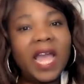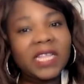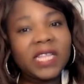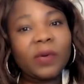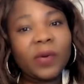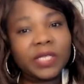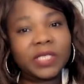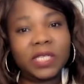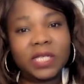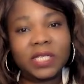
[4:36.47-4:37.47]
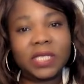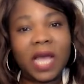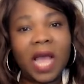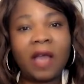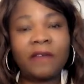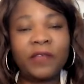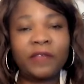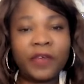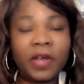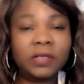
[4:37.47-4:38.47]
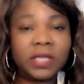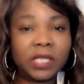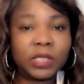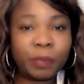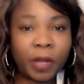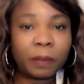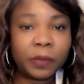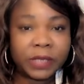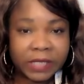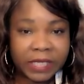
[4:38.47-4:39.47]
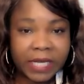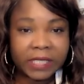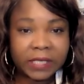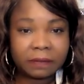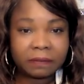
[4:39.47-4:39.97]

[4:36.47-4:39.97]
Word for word: And the question is, have you found that purpose yet?